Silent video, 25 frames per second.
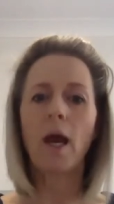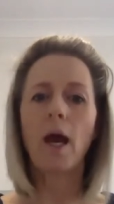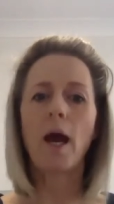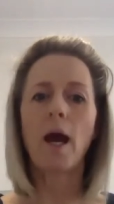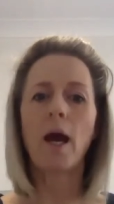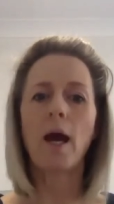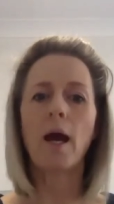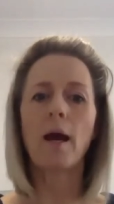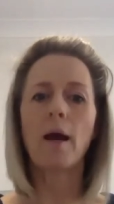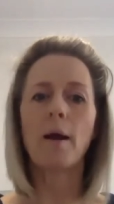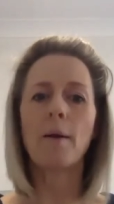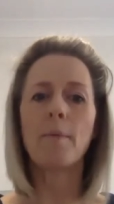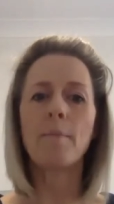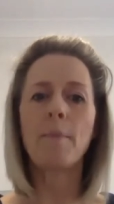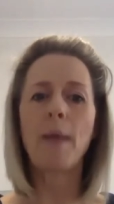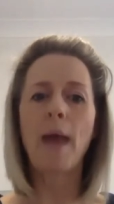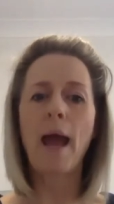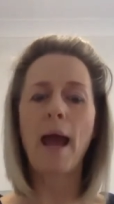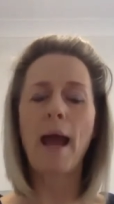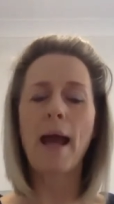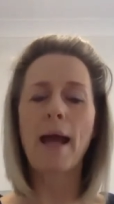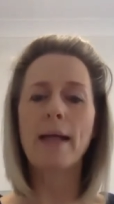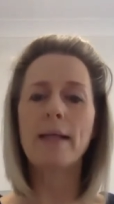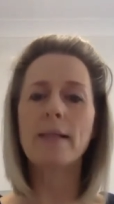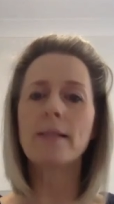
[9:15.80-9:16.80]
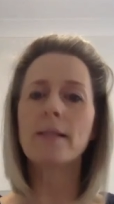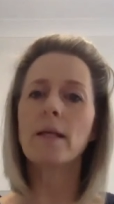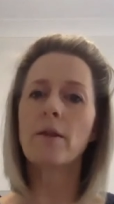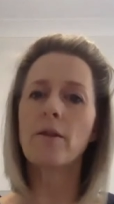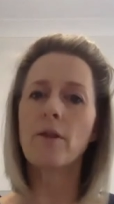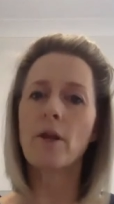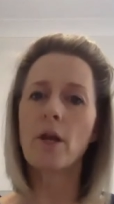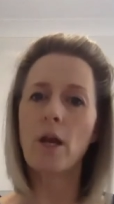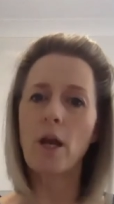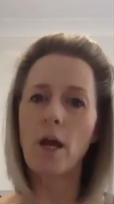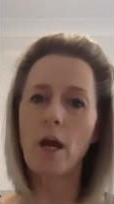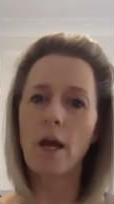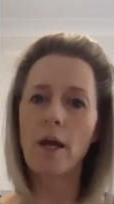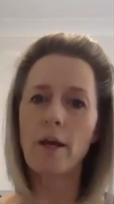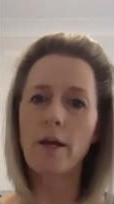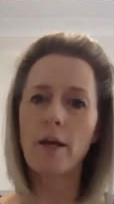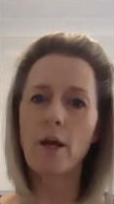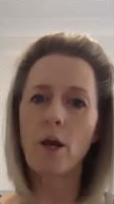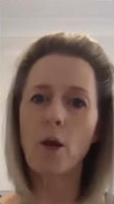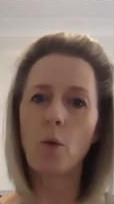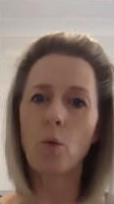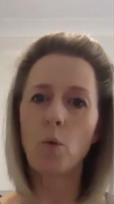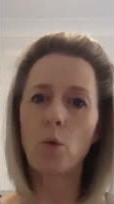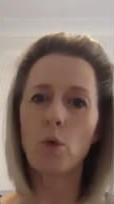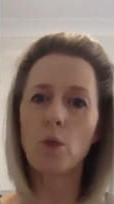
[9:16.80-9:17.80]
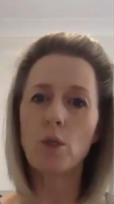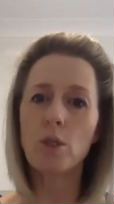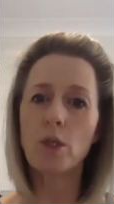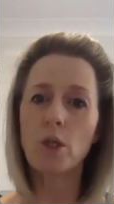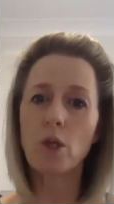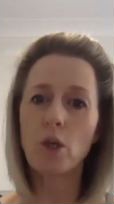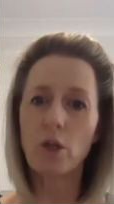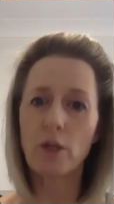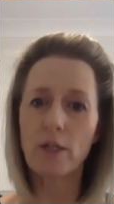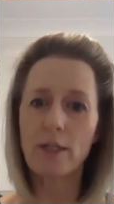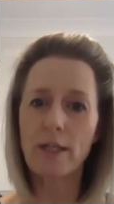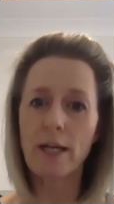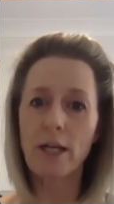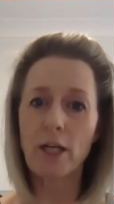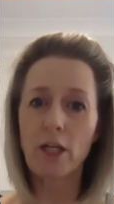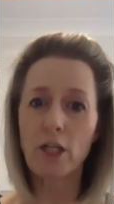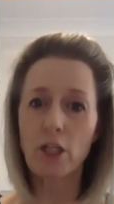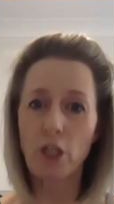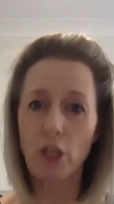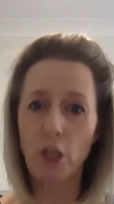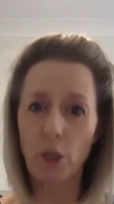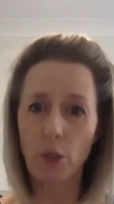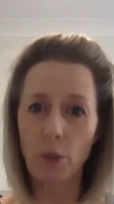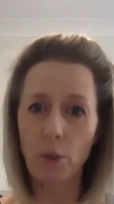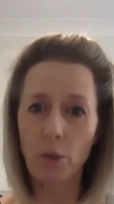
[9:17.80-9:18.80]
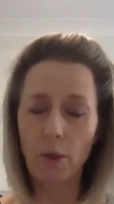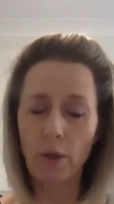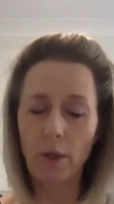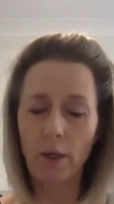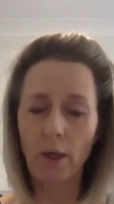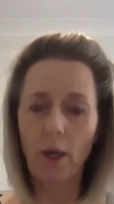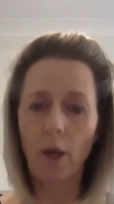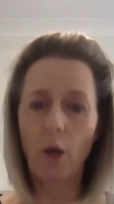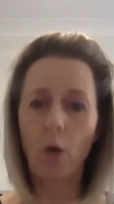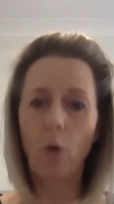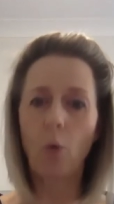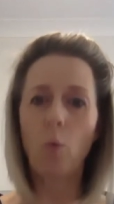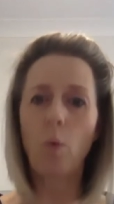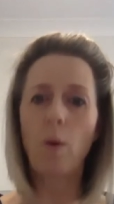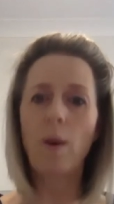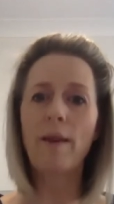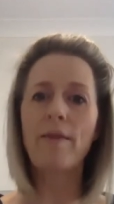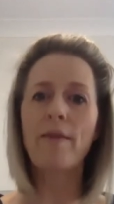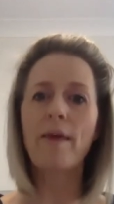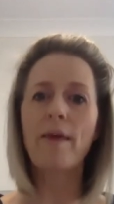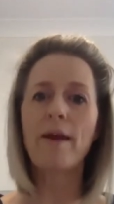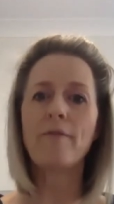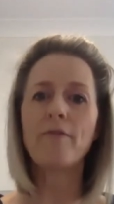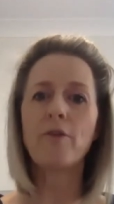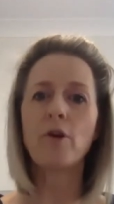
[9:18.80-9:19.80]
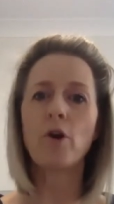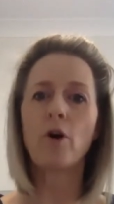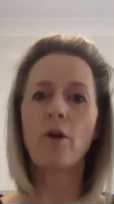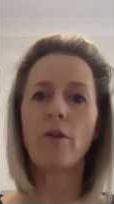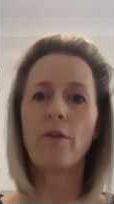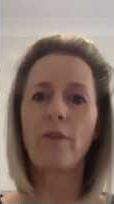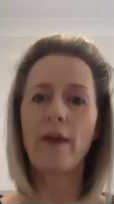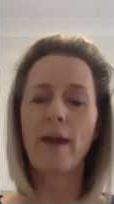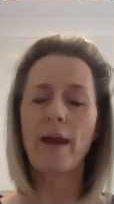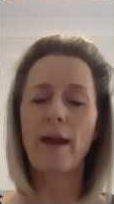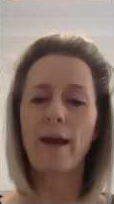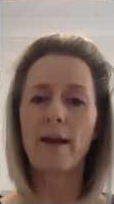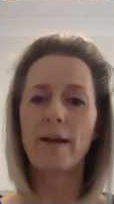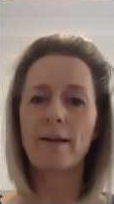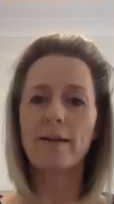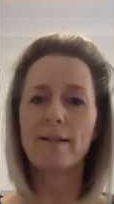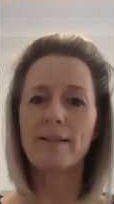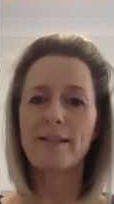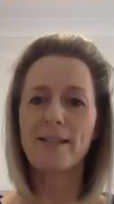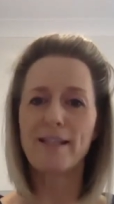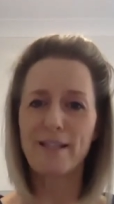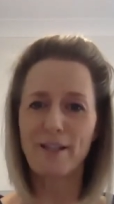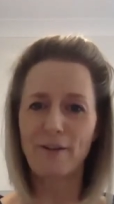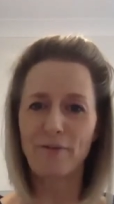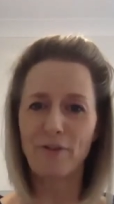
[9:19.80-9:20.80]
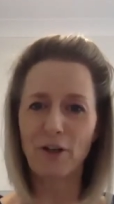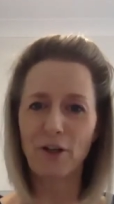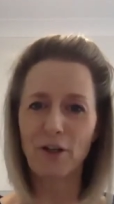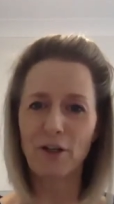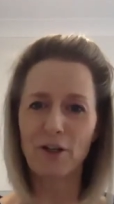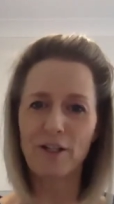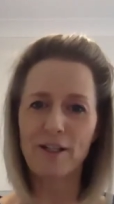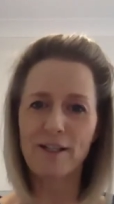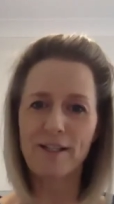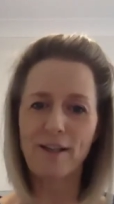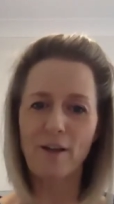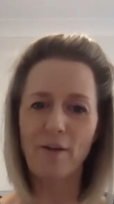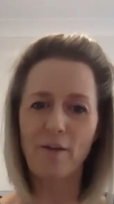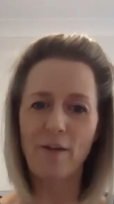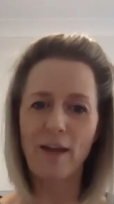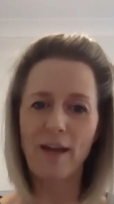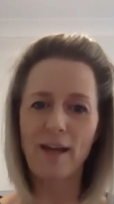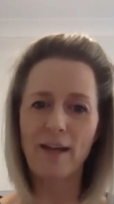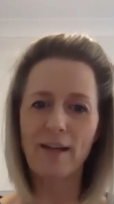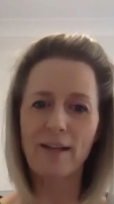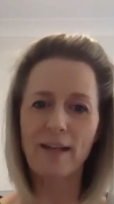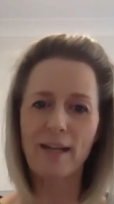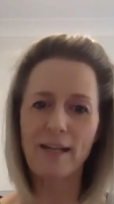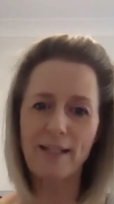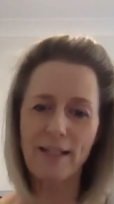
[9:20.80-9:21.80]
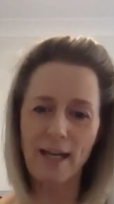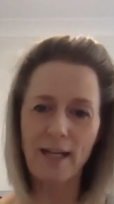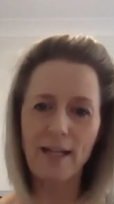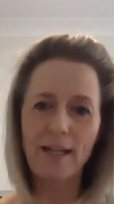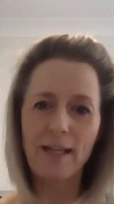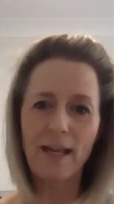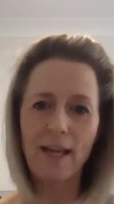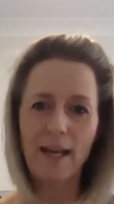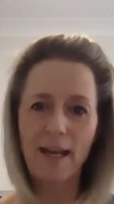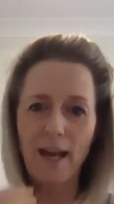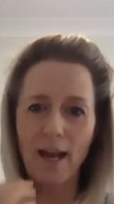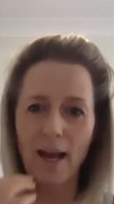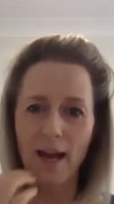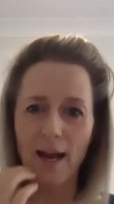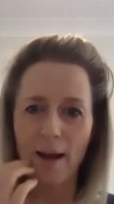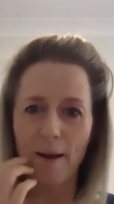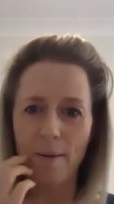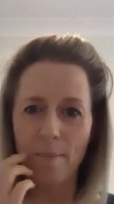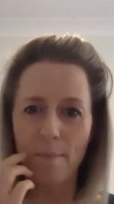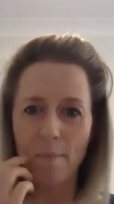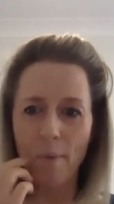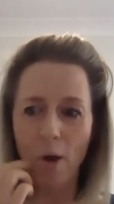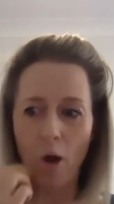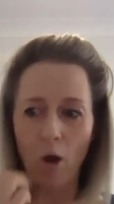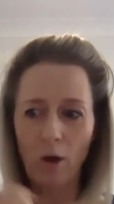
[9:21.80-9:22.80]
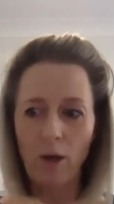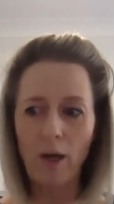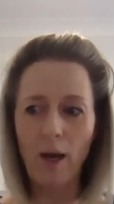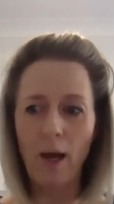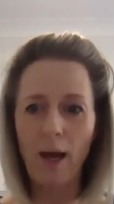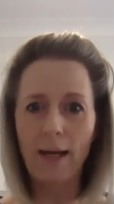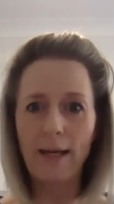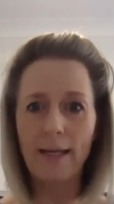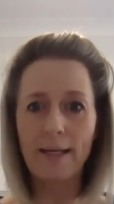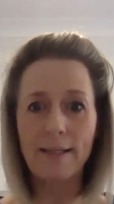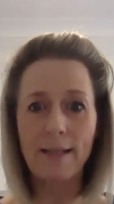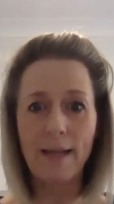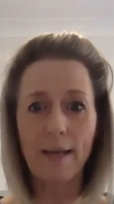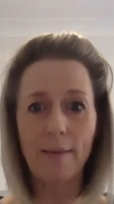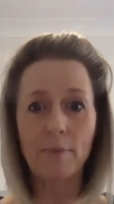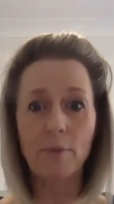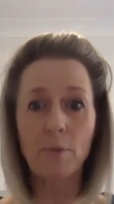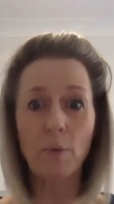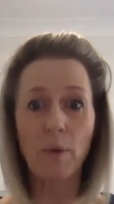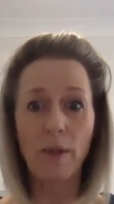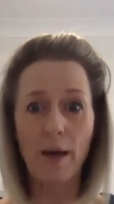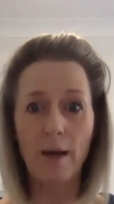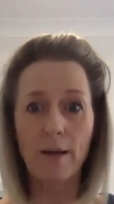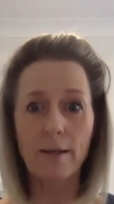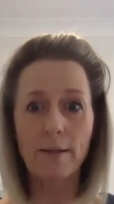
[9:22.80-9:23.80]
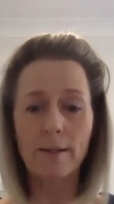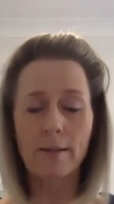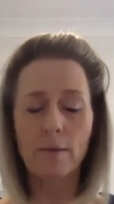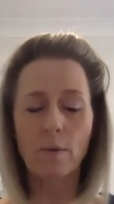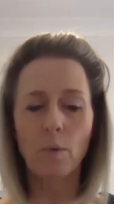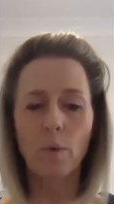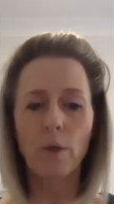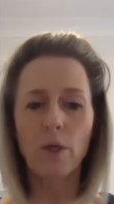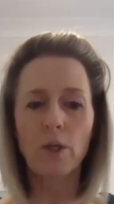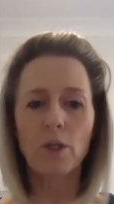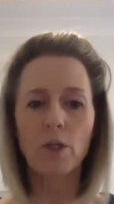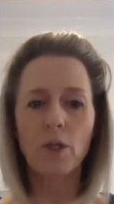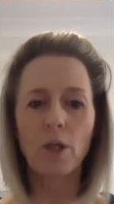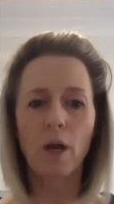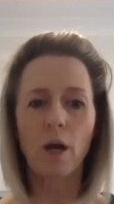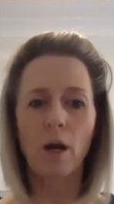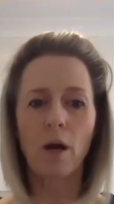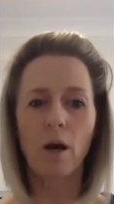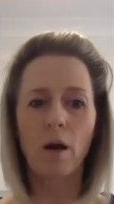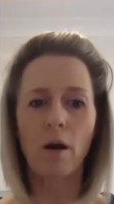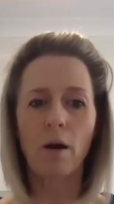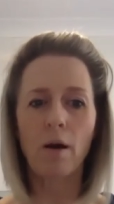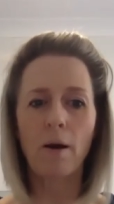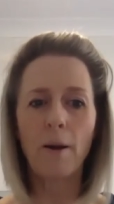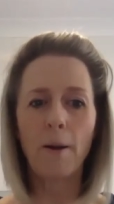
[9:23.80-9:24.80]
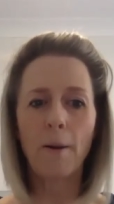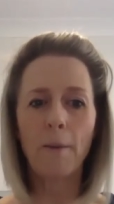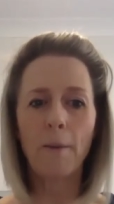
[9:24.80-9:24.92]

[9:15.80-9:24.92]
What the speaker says: and the learner would contact you when they've got their certificate. So they take the online exams with us, which are